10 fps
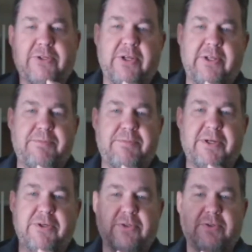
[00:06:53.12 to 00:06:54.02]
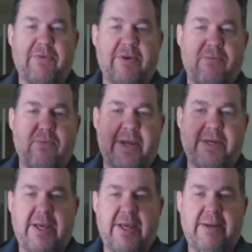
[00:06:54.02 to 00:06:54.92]
show you these pictures of what I
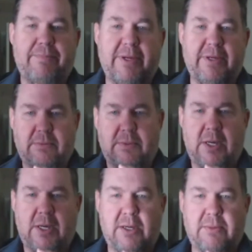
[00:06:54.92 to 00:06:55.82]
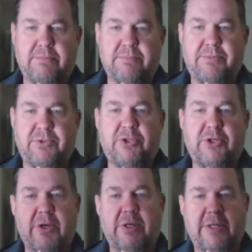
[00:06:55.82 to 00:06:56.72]
did, but had
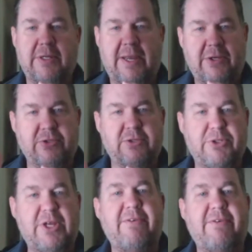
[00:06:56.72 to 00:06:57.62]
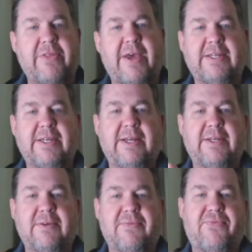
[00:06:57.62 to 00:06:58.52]
to do some shaving on that to get
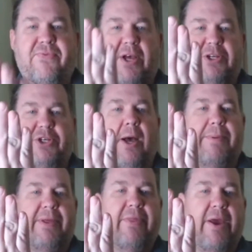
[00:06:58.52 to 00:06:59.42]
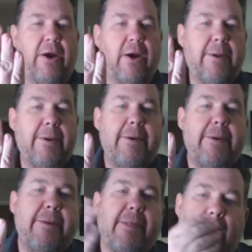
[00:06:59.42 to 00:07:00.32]
it to flush up in there.
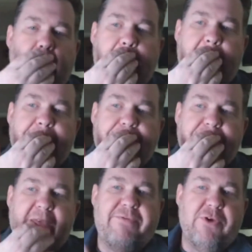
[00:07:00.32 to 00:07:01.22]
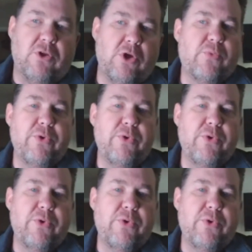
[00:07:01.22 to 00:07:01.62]
If you look